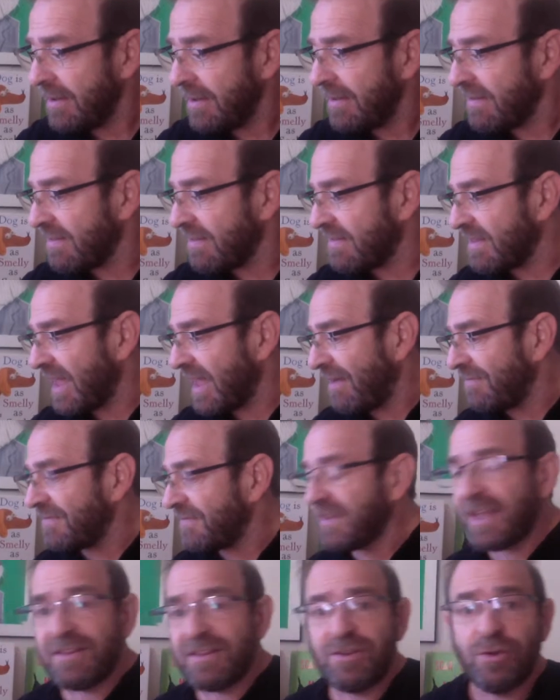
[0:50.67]
stuff
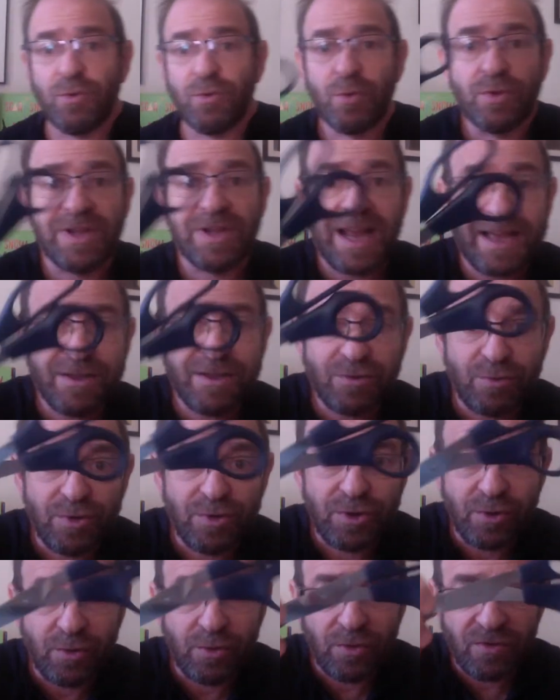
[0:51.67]
that you would like to
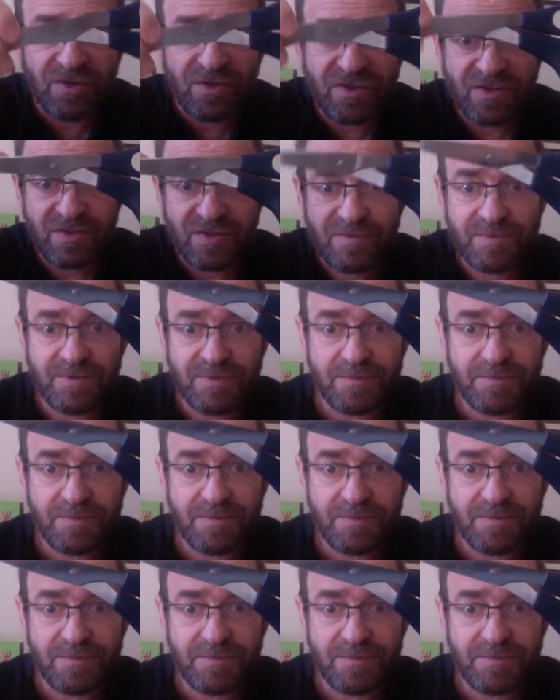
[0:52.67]
use,